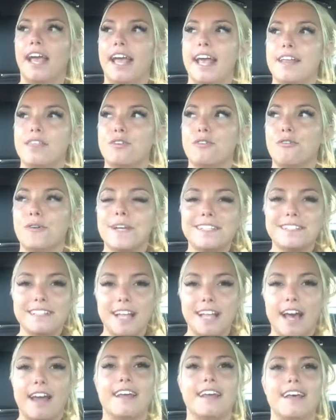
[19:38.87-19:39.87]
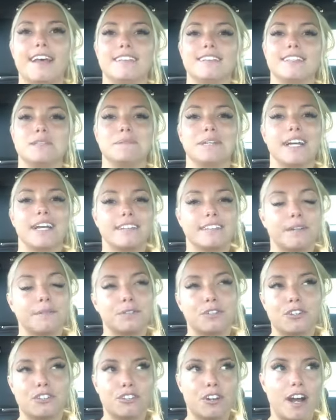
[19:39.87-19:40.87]
And the reason that is is because I
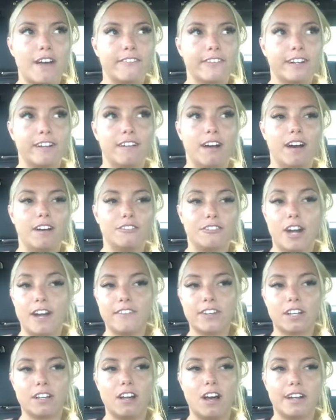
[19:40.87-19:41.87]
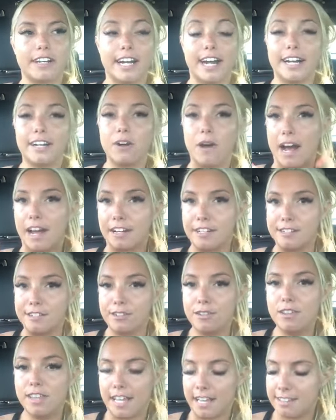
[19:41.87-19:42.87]
was just driving driving along and I know how to
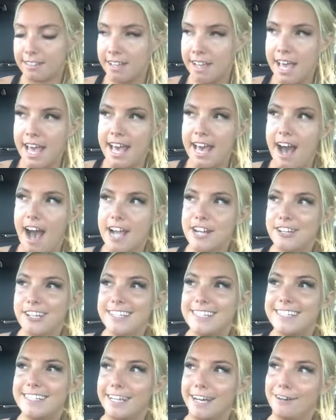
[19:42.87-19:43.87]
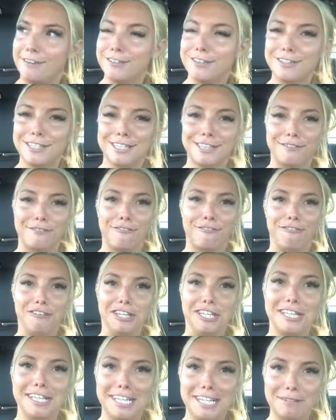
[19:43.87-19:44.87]
do this. I just downloaded the
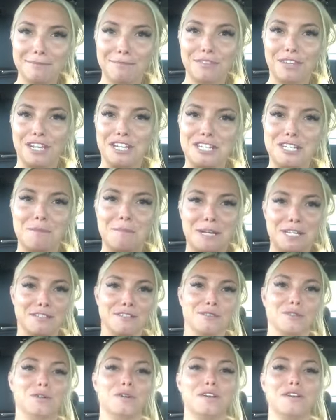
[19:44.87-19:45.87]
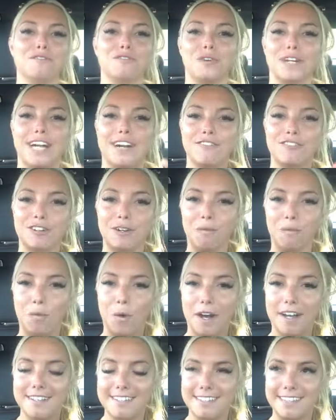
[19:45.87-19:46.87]
feeling into my soul of whatever it
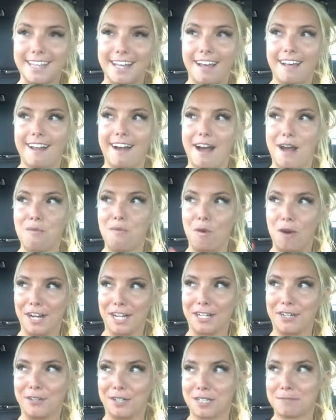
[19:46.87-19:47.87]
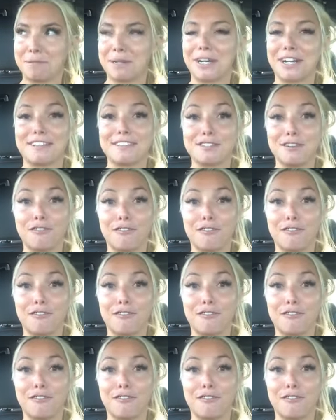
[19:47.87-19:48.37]
was that I wanted to experience.